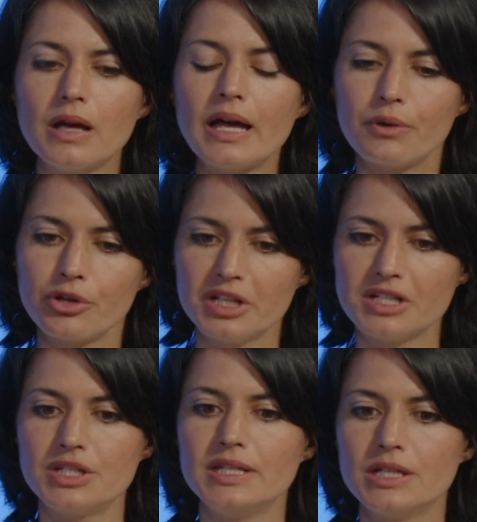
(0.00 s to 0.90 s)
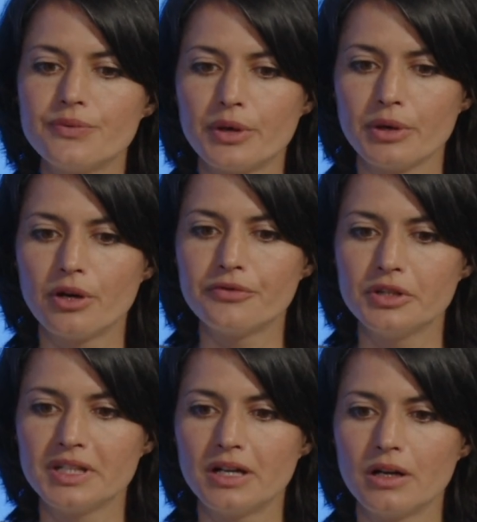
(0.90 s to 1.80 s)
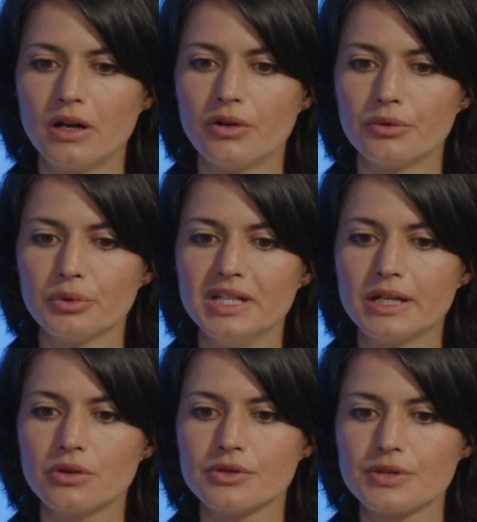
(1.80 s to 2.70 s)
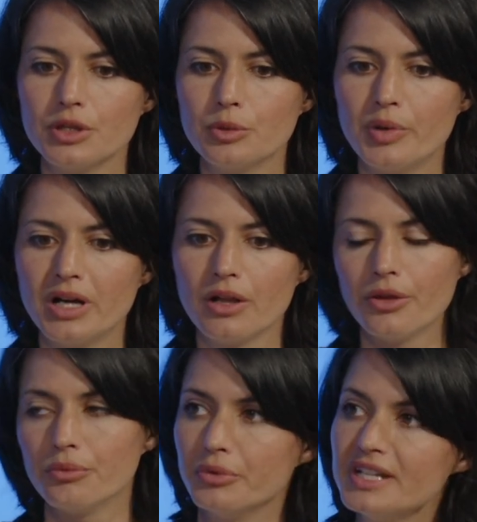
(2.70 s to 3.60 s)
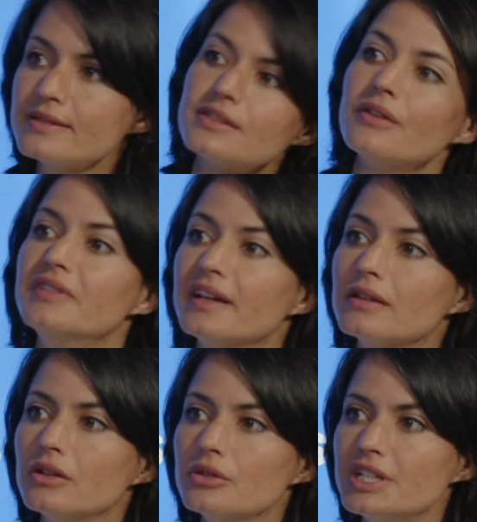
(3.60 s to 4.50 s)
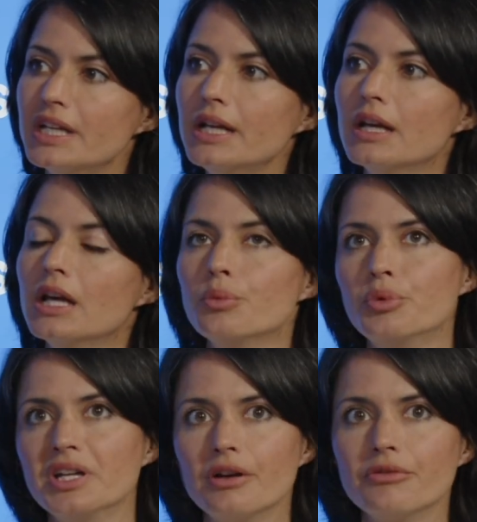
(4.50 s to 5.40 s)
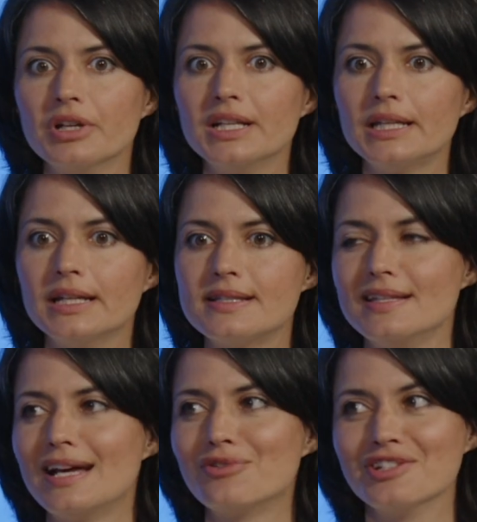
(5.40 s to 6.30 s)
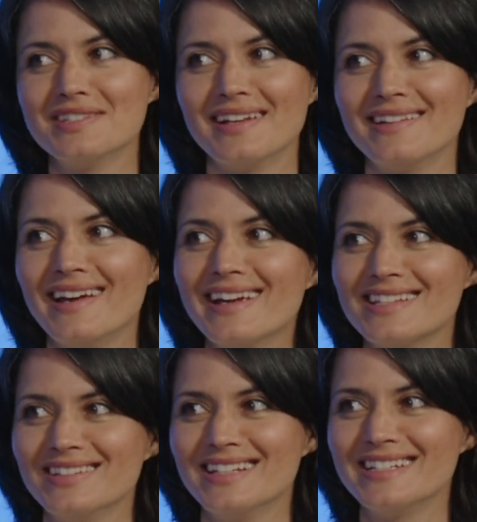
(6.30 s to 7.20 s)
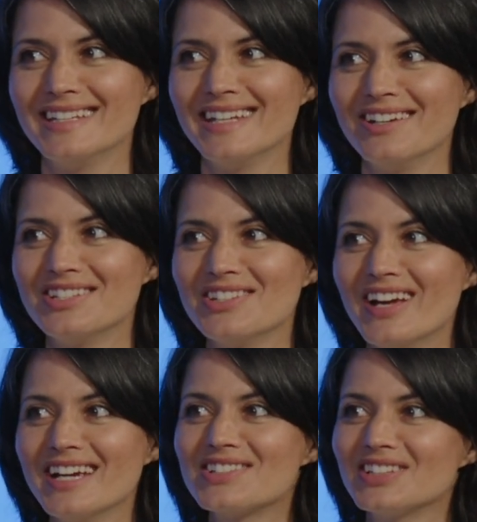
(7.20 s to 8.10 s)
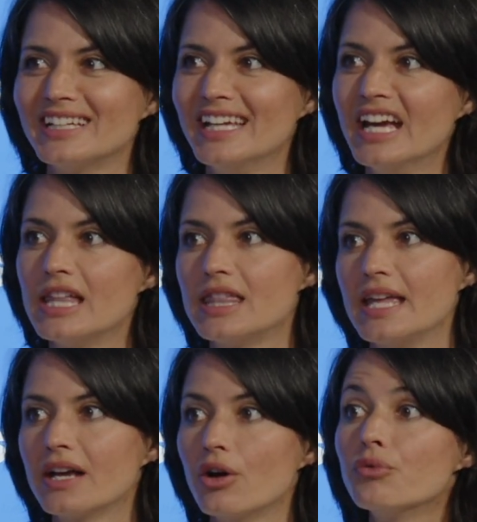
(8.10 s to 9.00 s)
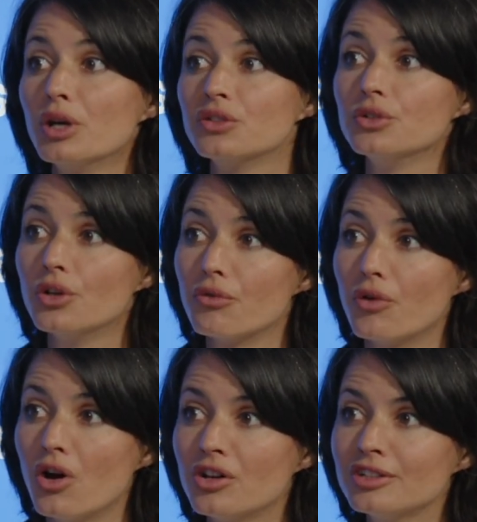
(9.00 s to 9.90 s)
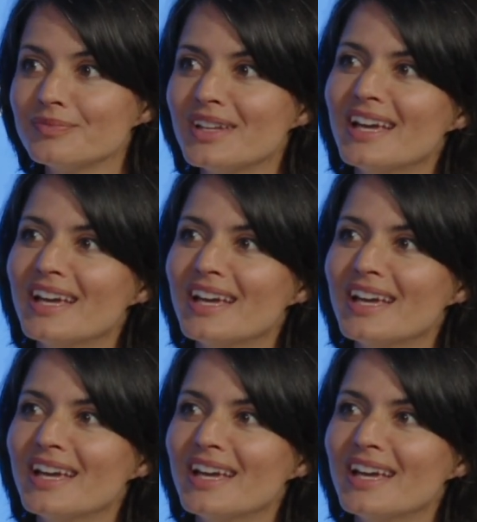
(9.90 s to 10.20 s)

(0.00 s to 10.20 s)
Our engineers very often are really concerned about the risks of technology. It's in our DNA as an engineer to actually think of what could go wrong.